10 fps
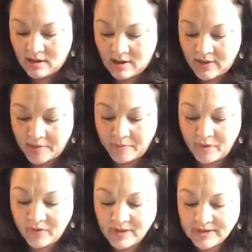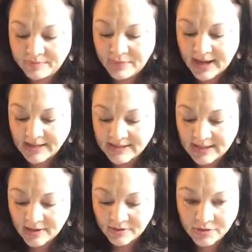And then moving back
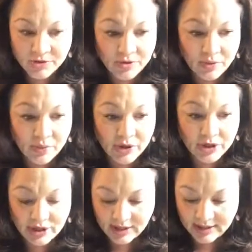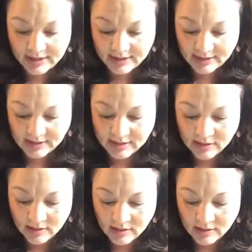down to the word is.